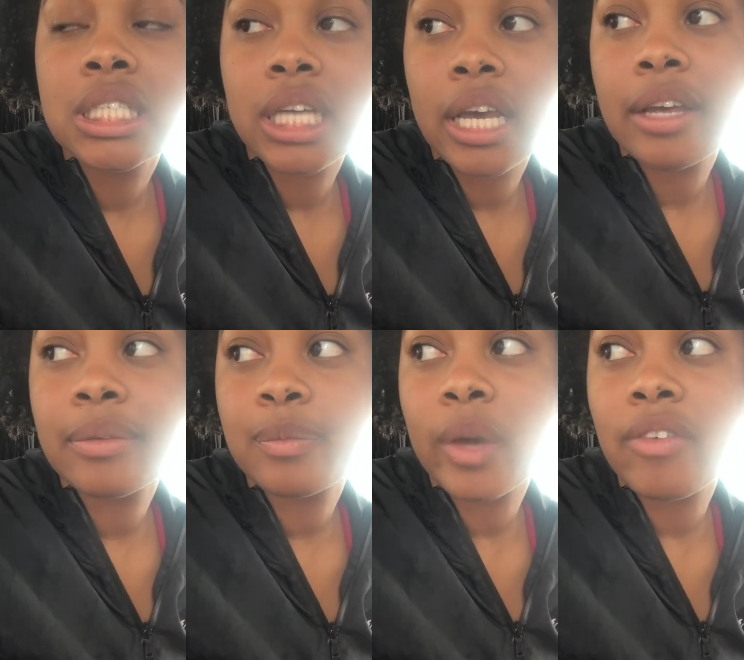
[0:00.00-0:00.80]
yeah
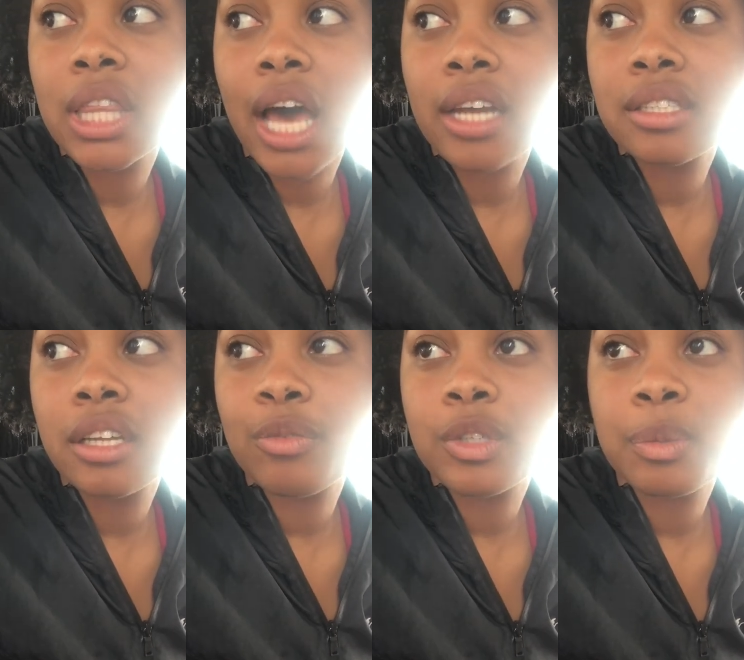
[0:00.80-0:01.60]
we have a lot of
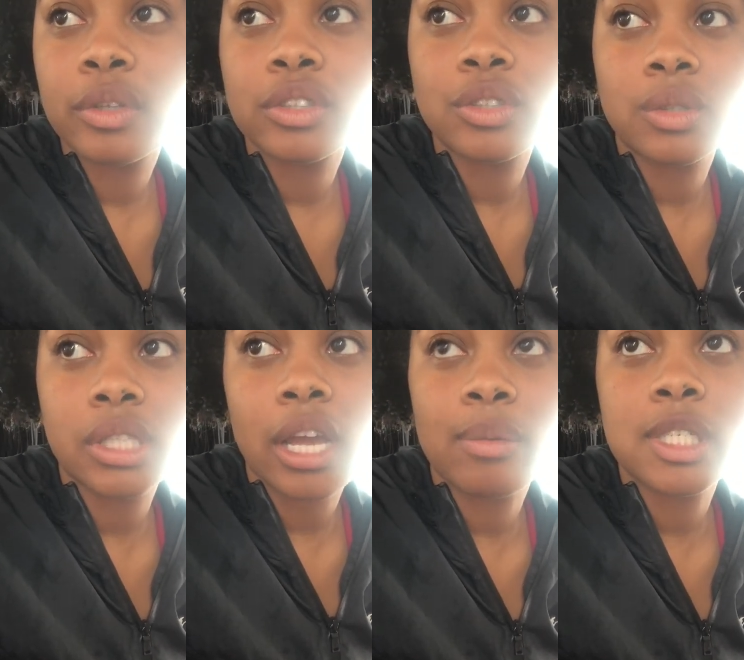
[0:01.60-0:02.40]
stuff we're supposed to do
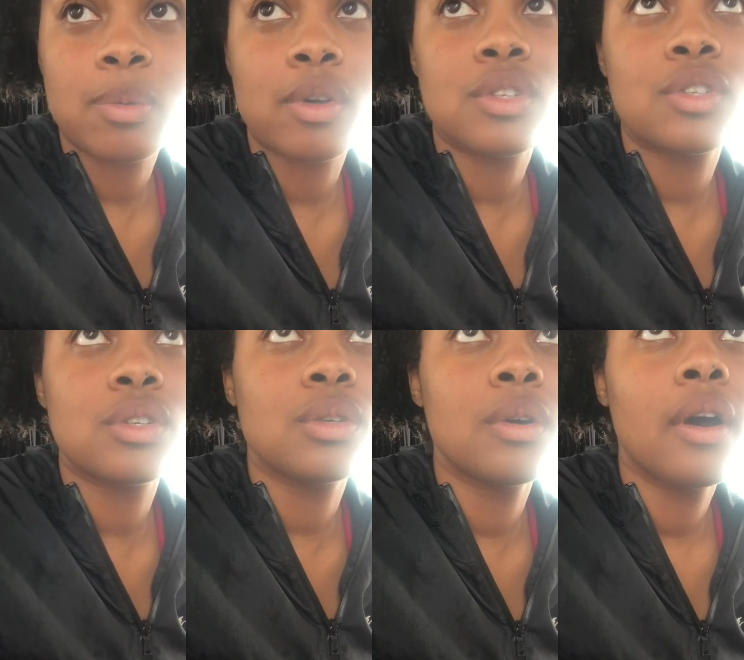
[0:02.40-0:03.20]
today we're supposed
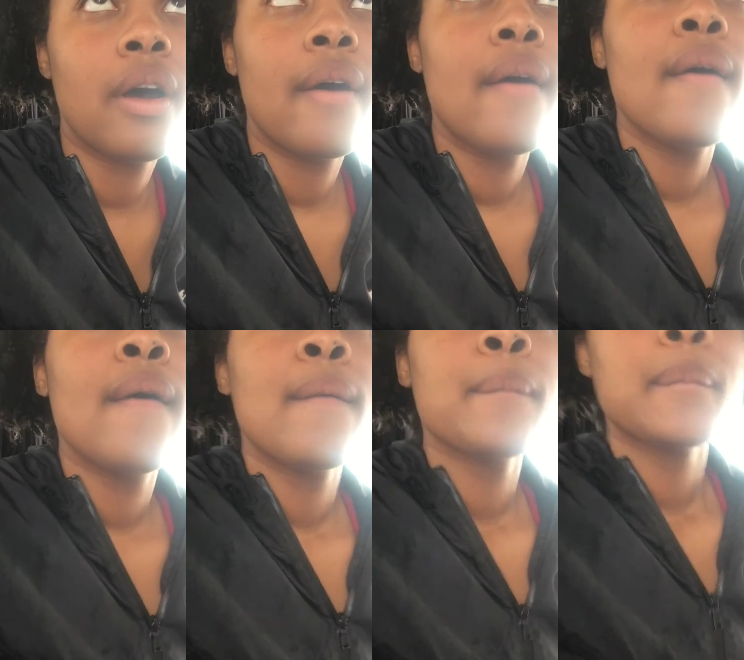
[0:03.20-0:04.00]
to
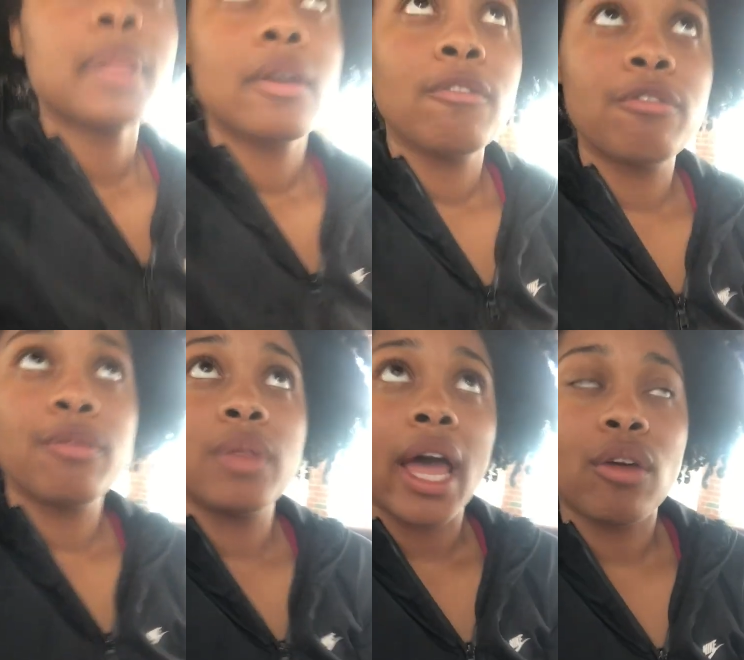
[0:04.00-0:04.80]

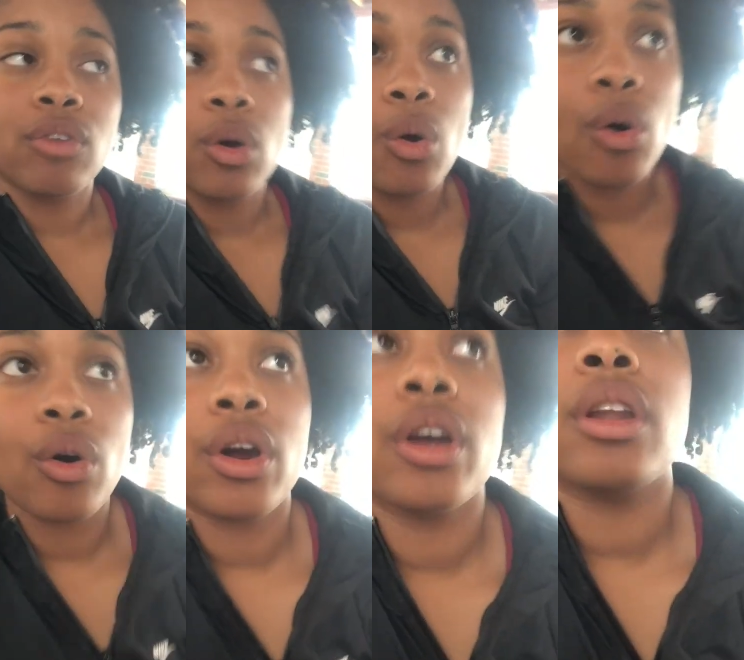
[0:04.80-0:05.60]
like
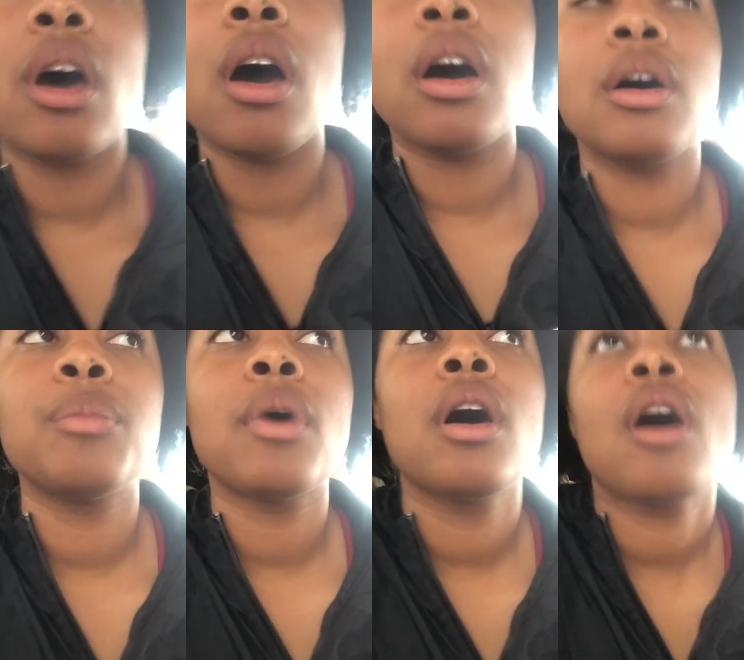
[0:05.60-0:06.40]
record
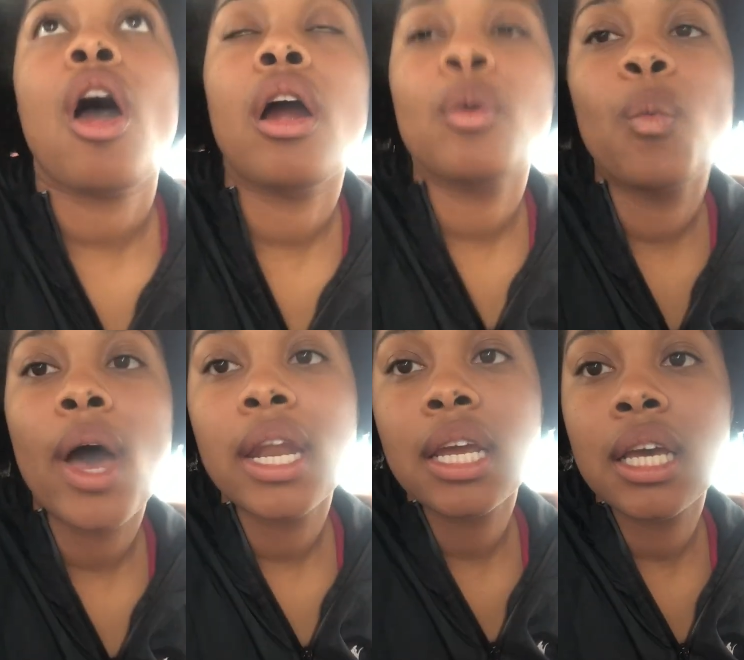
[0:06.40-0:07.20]
um our
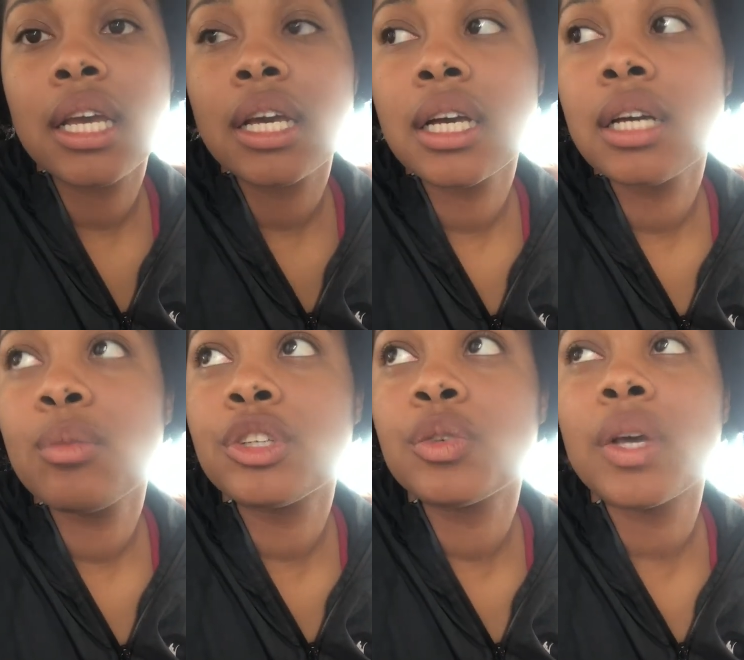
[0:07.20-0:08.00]

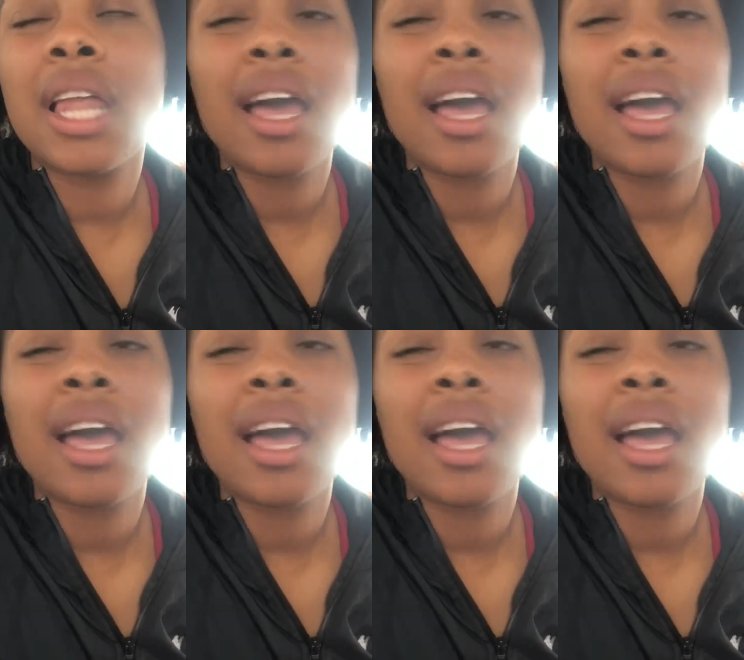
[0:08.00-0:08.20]
wedding we're doing